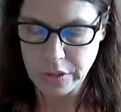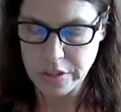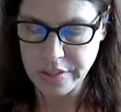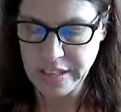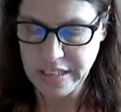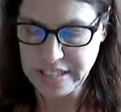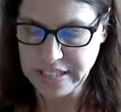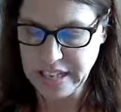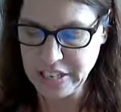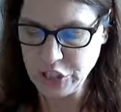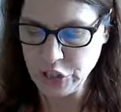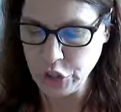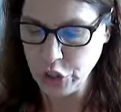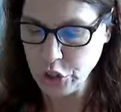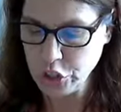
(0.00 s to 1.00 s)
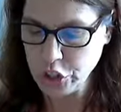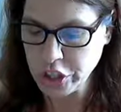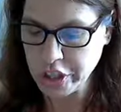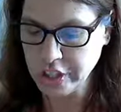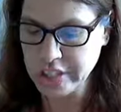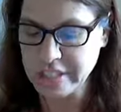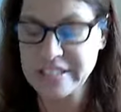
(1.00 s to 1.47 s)
they say
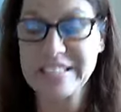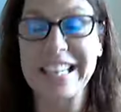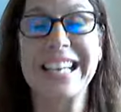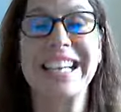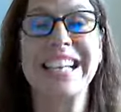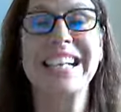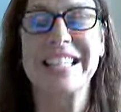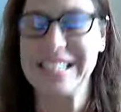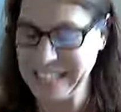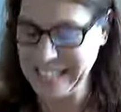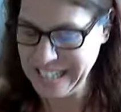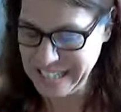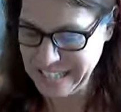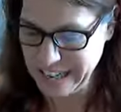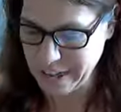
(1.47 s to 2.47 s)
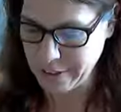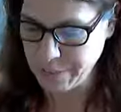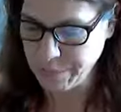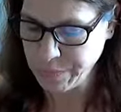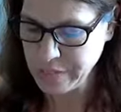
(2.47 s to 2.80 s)
Churchill is getting senile.